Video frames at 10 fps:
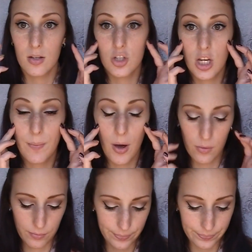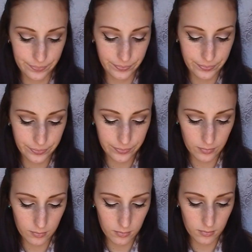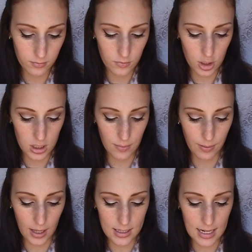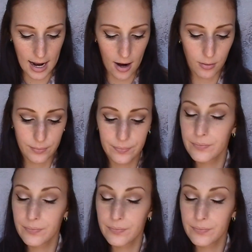cheekbone, just to blend it out.